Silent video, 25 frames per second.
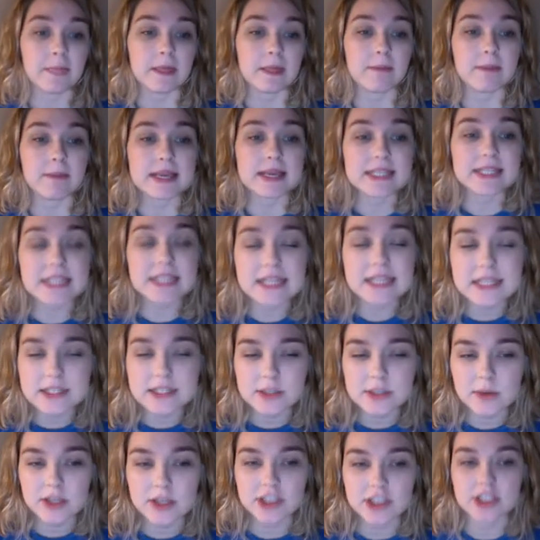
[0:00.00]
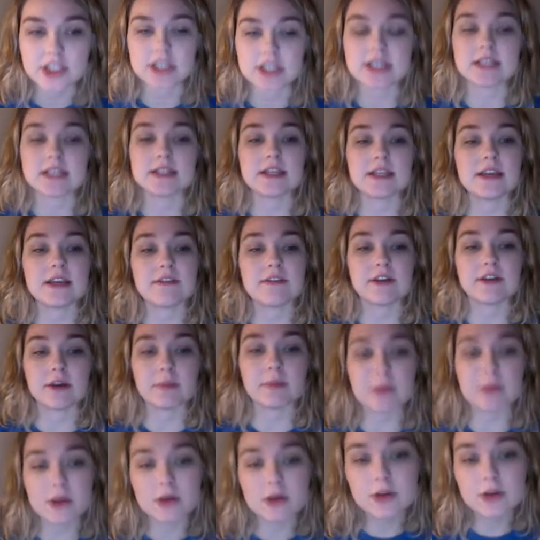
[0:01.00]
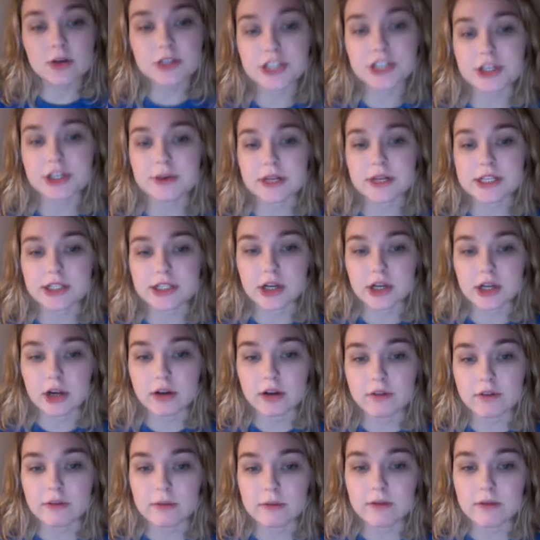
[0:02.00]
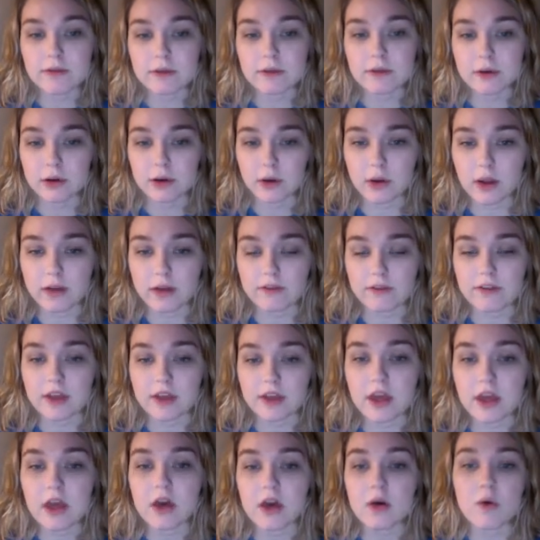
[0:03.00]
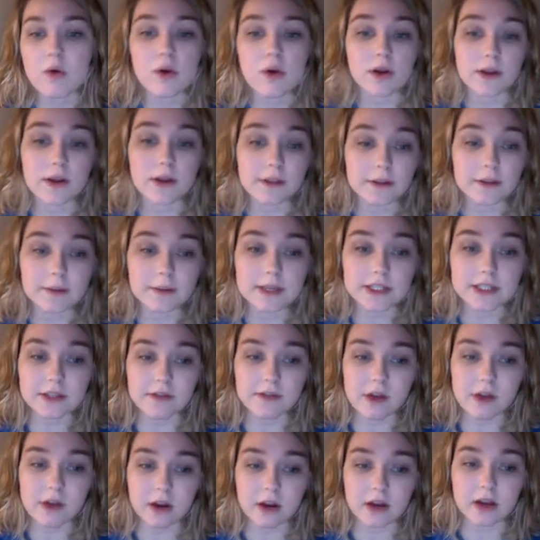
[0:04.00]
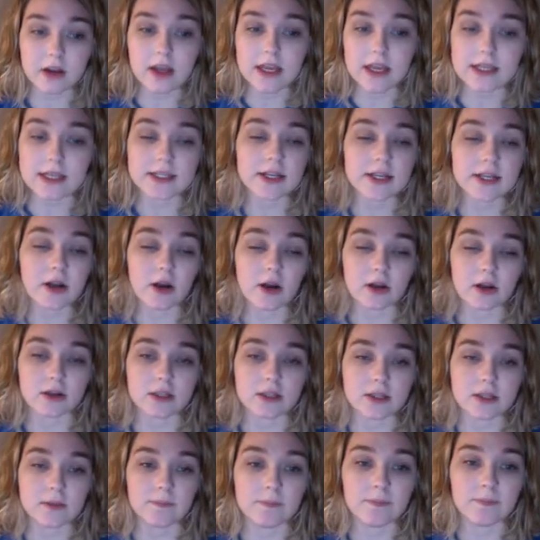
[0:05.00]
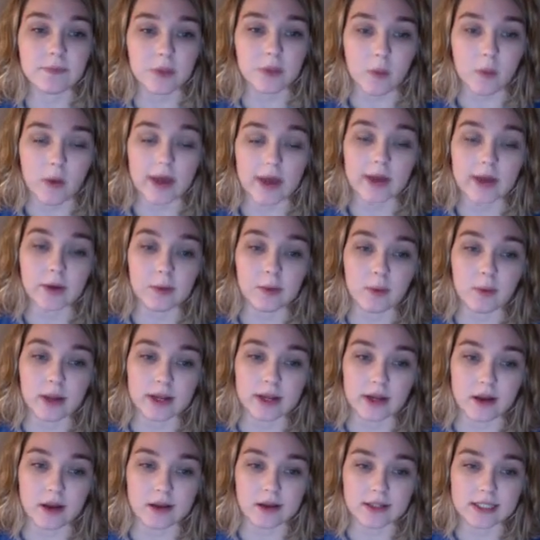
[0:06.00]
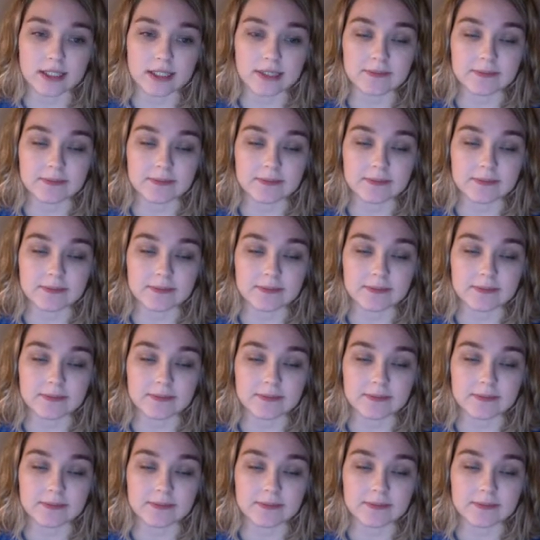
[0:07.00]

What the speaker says: Basically, this question is, if a computer generates art from a photograph or another piece of art, is it art? Why or why not?